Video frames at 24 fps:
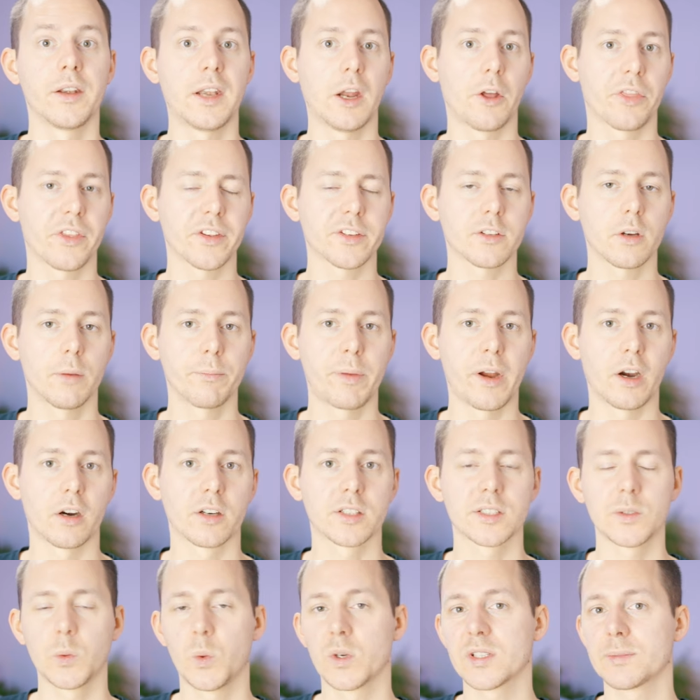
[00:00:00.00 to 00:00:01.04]
Now this
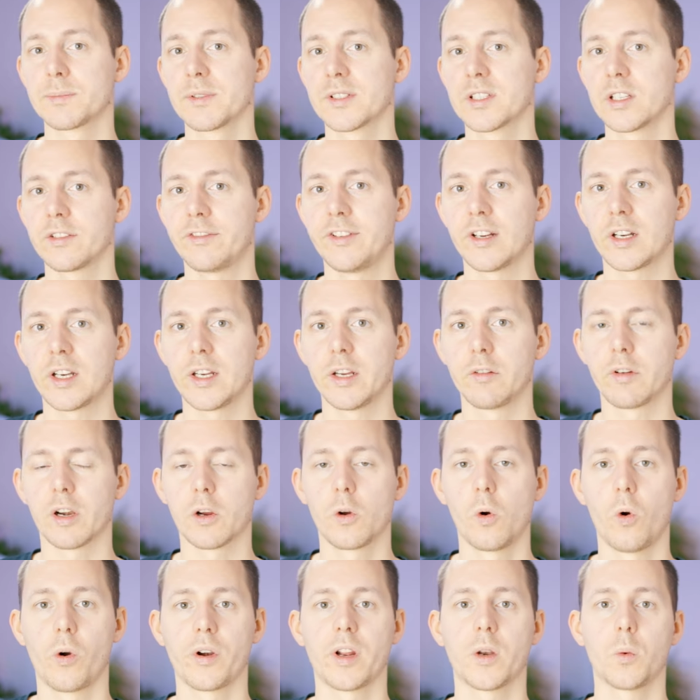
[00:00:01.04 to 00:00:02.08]
comparison was specifically
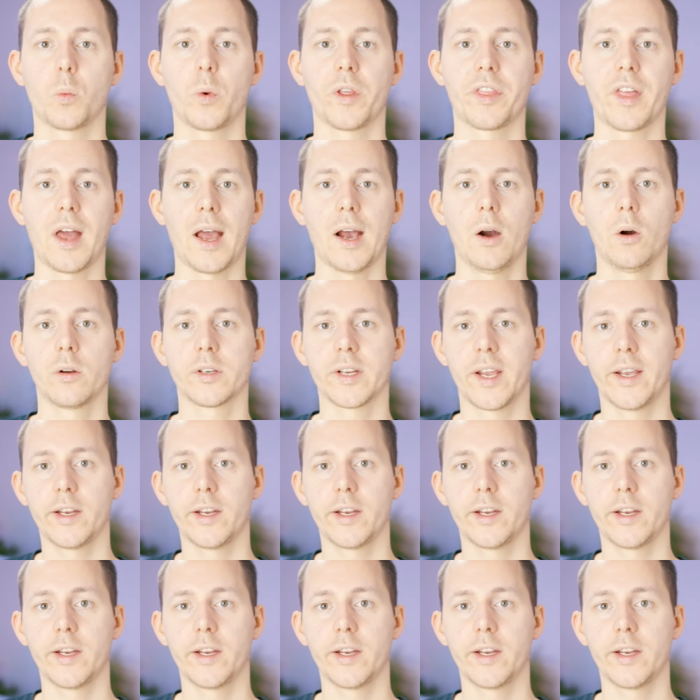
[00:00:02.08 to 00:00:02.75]
recorded without